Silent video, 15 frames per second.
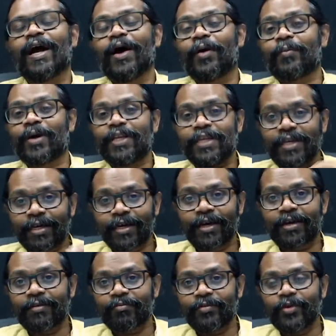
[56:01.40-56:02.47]
But
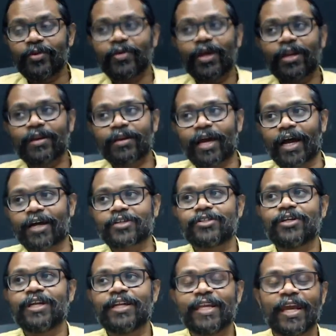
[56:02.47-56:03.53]
here you can
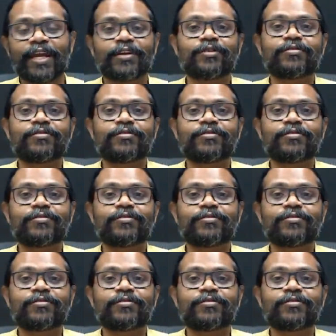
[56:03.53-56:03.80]
actually take